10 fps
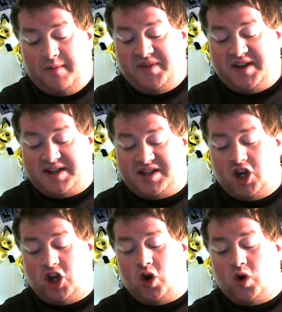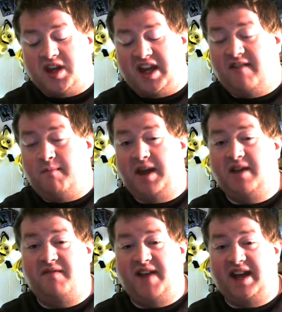Does the gold give me
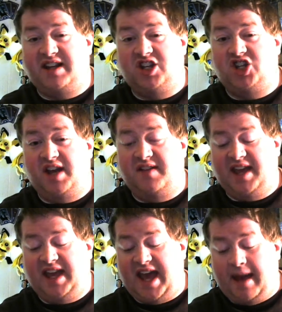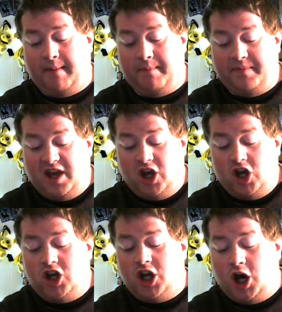advantage in the game?
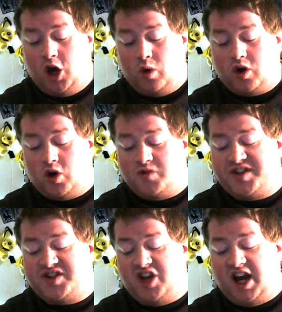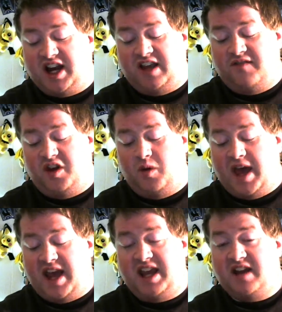No, gold does not give you
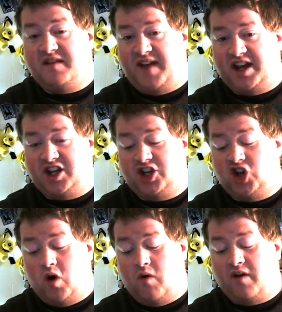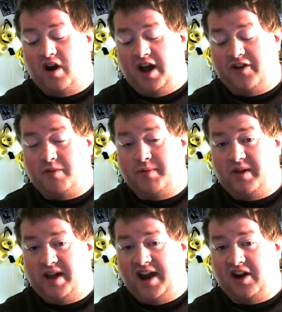any advantage over other
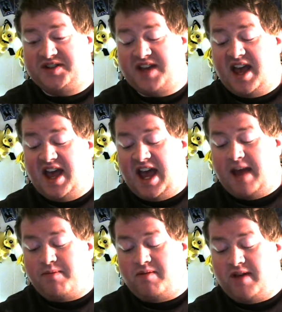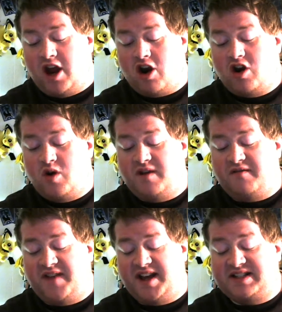players. A player who
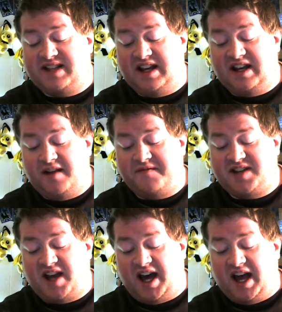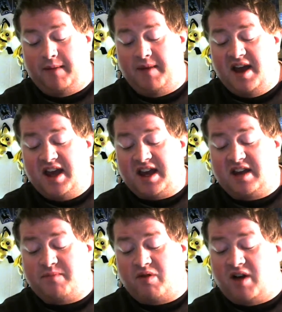invests enough time
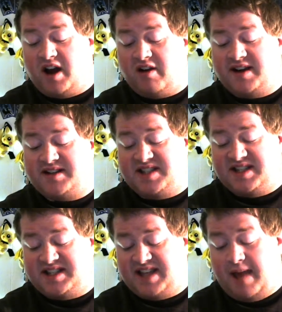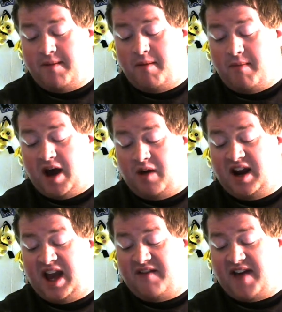can progress the same amount and have